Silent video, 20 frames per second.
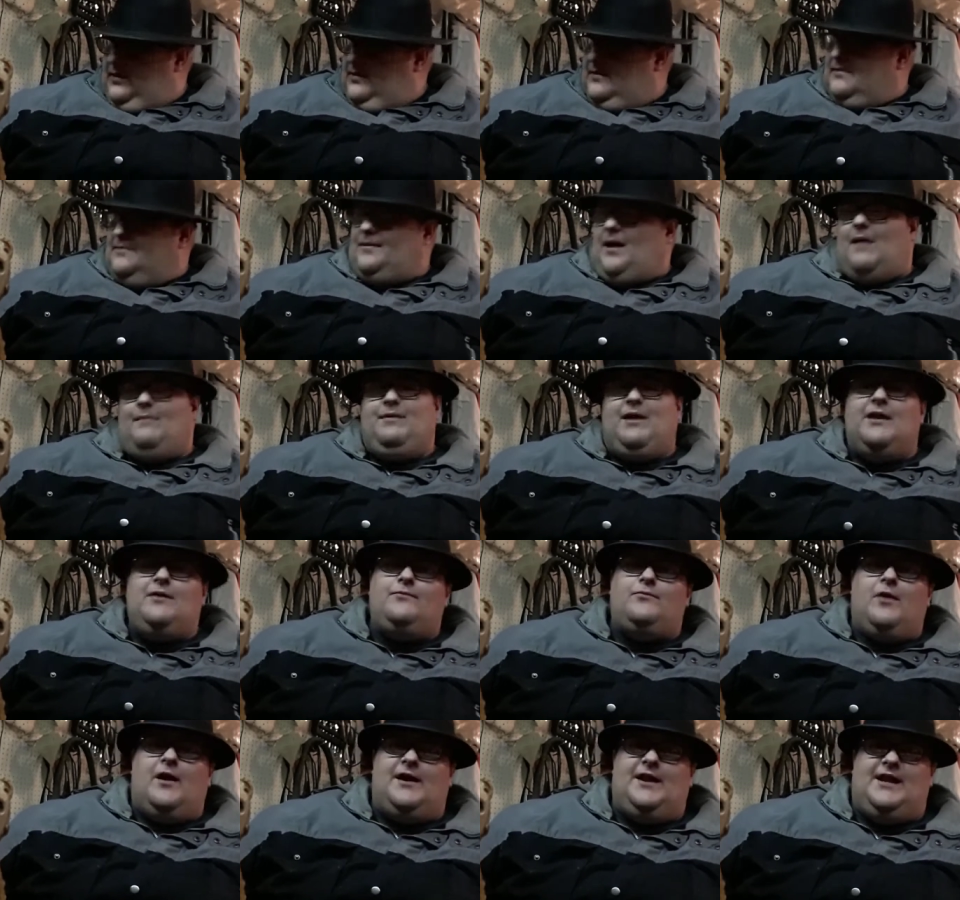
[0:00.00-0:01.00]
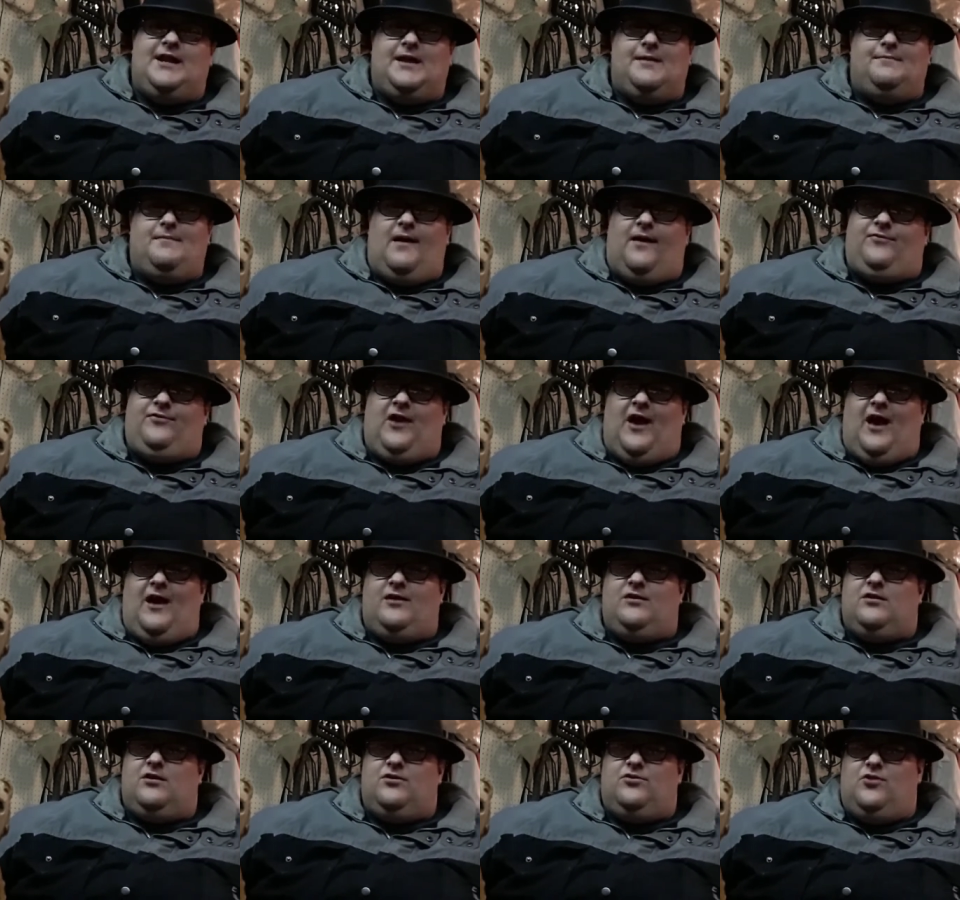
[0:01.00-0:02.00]
I'm getting ready to get my
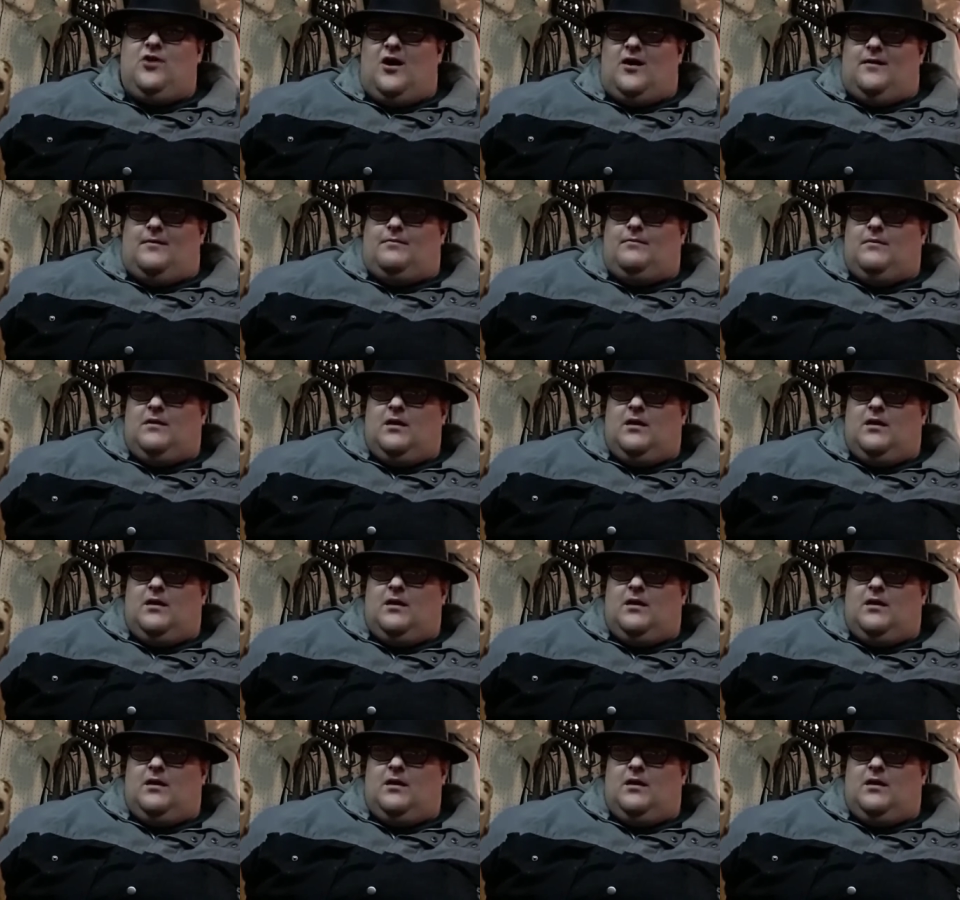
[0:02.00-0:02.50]
taxes done.